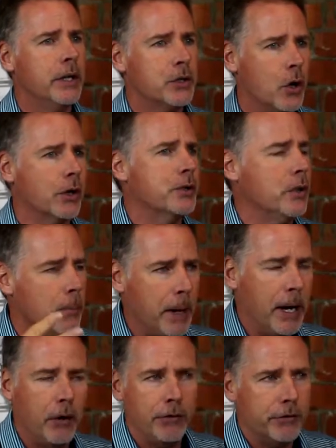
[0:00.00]
talk to you
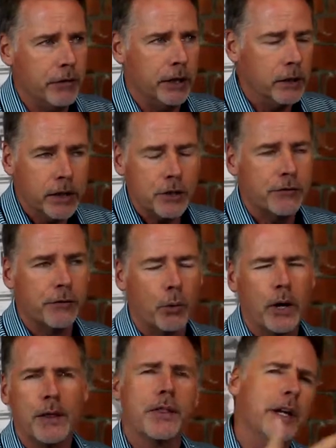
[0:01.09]
about at least
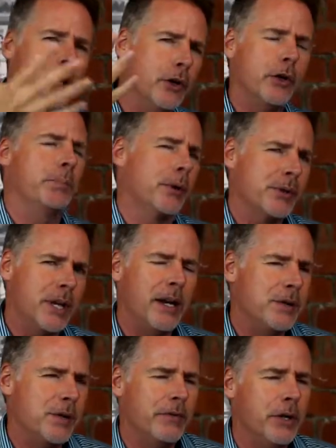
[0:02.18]
for I think a good
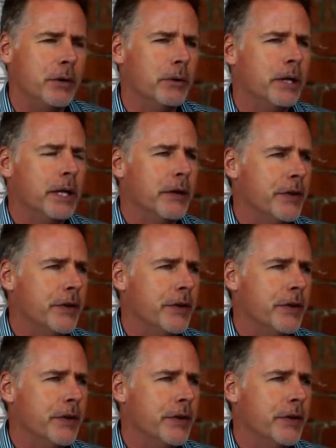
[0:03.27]
percentage of you.